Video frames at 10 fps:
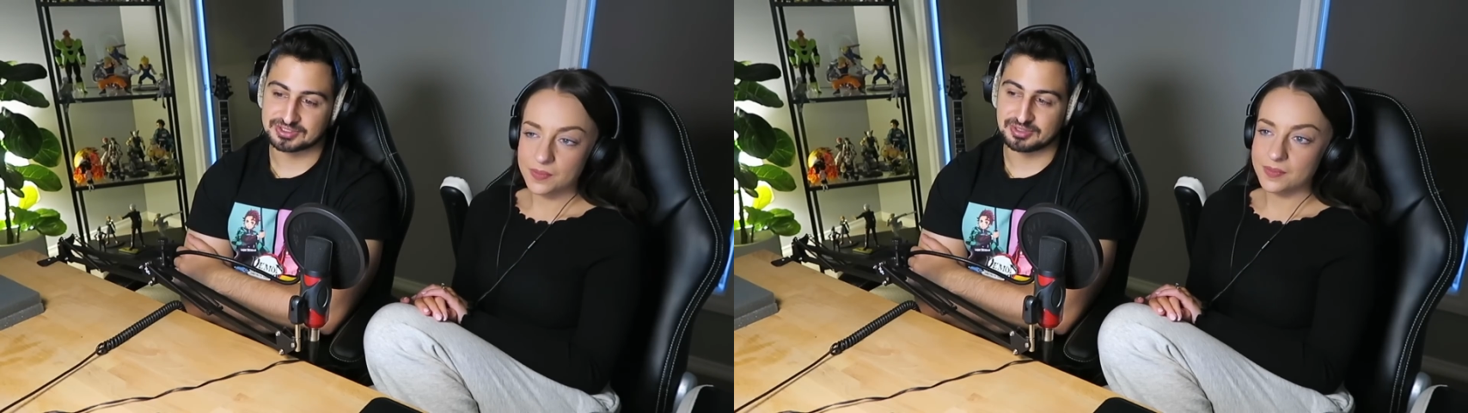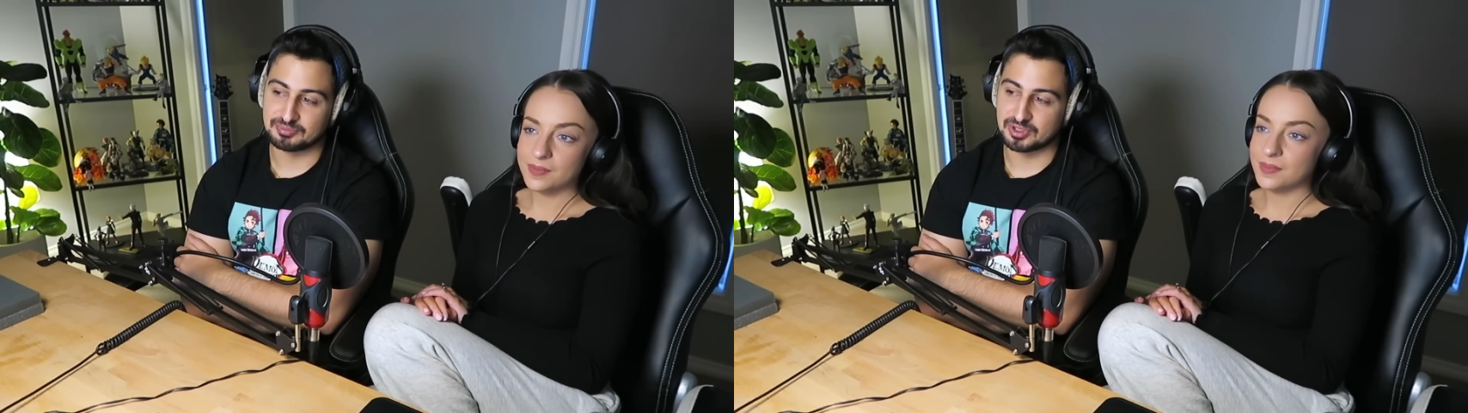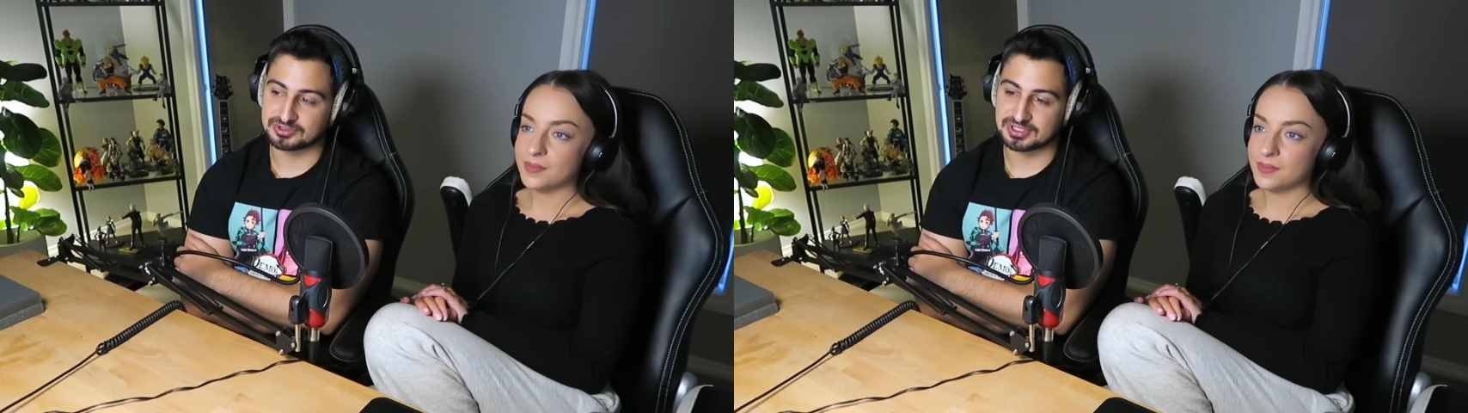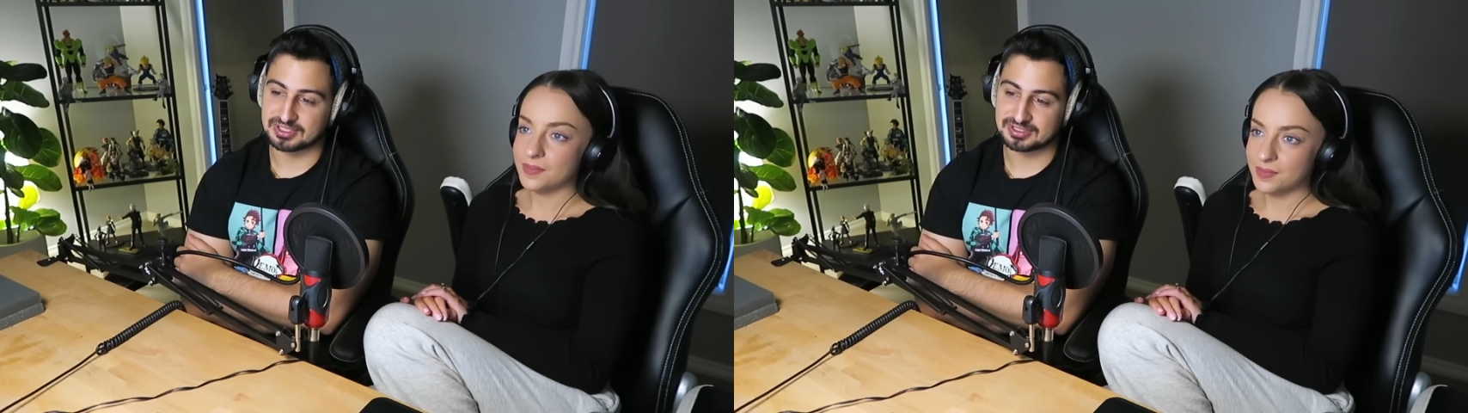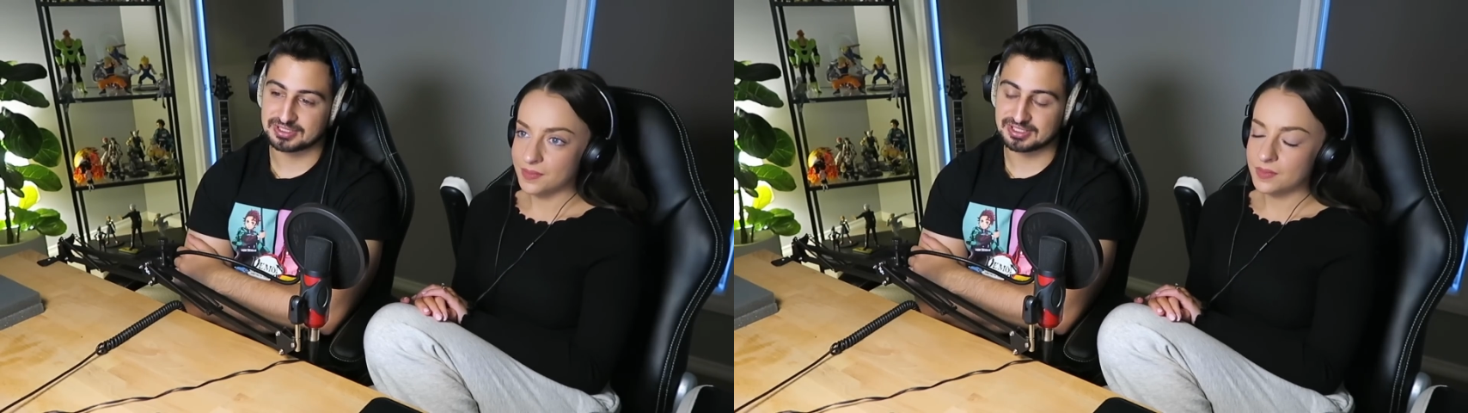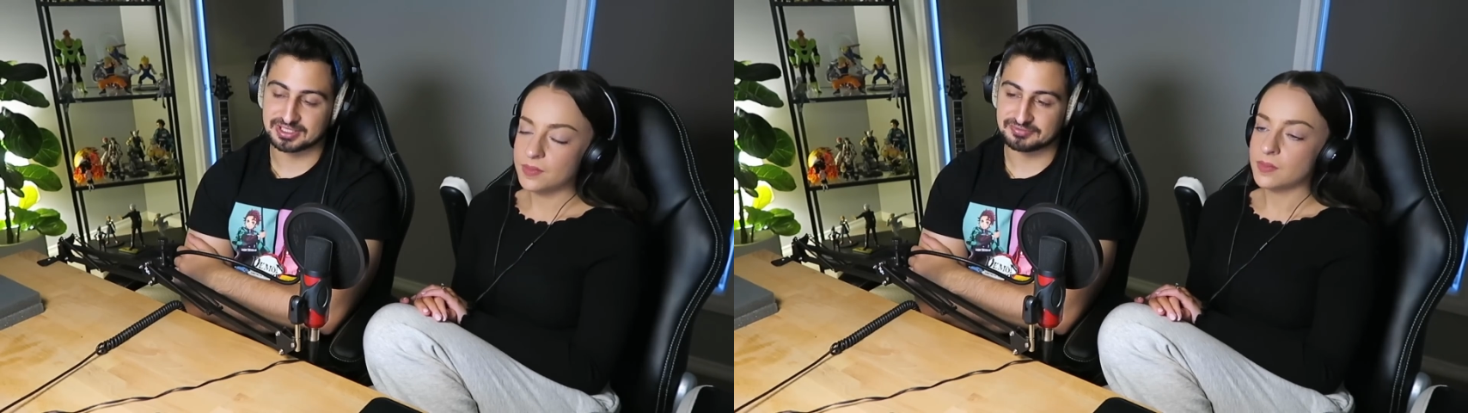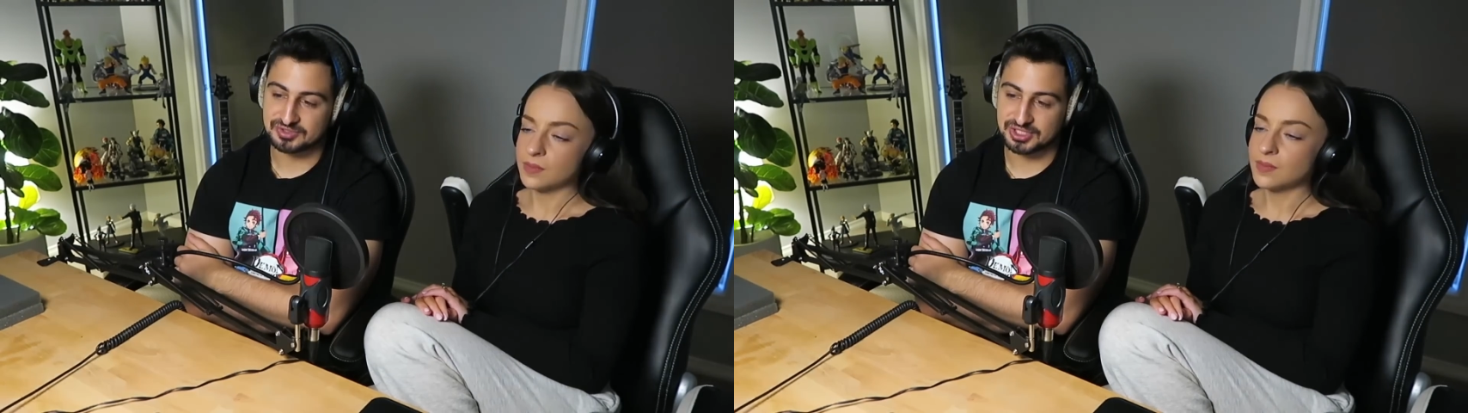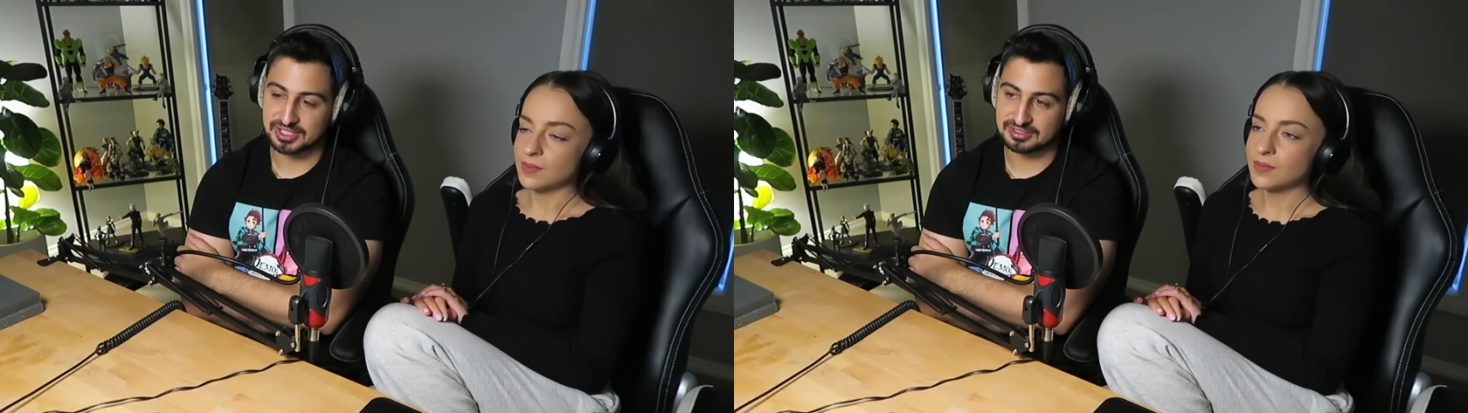Speaker 1: imposter. He doesn't
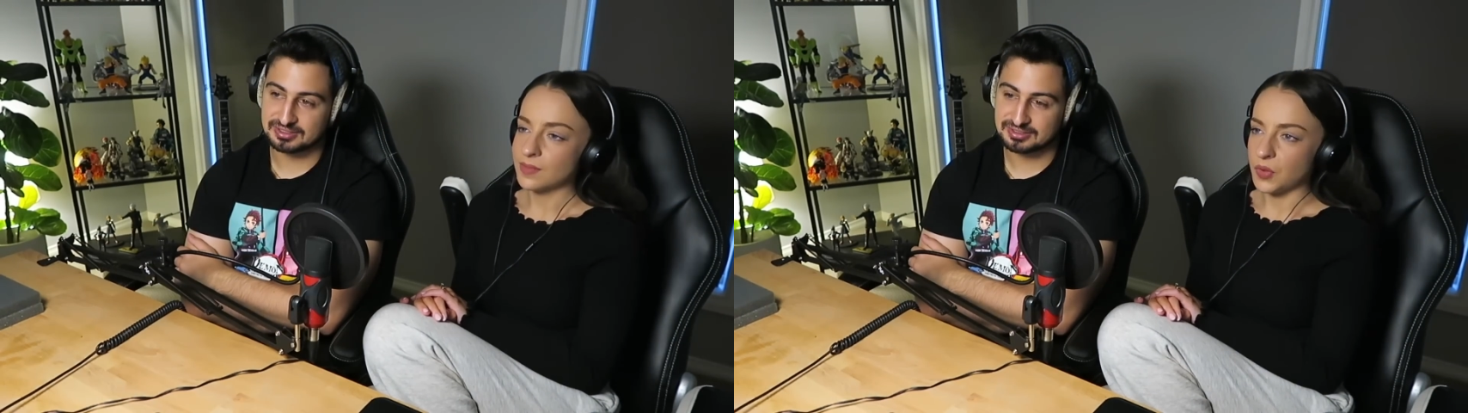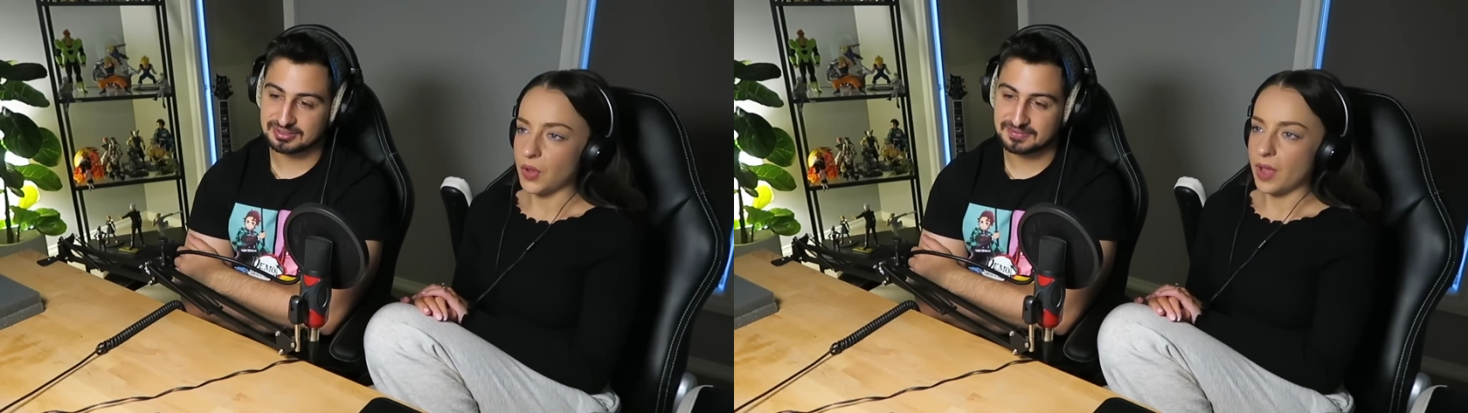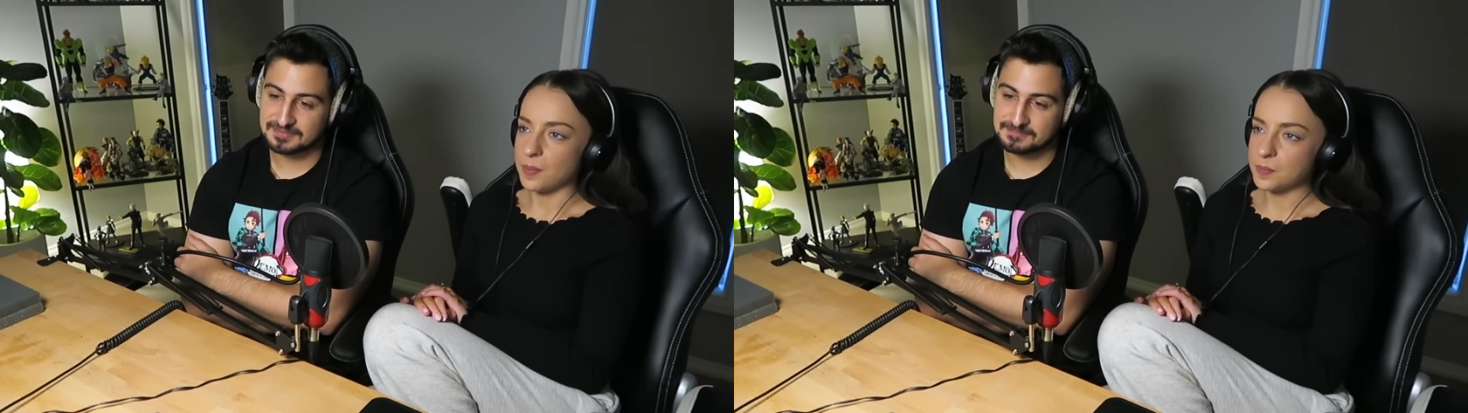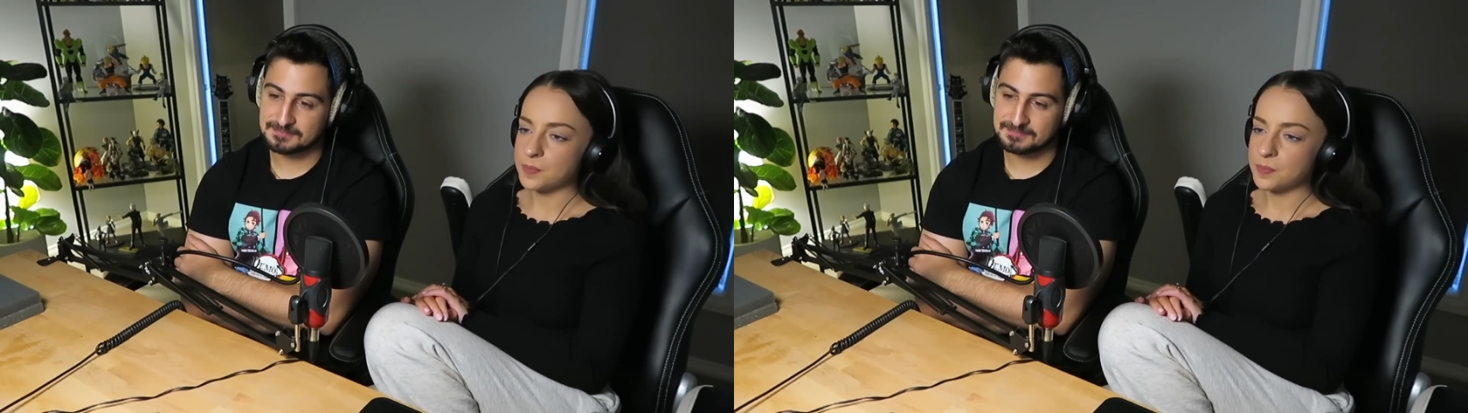give a shit. Okay.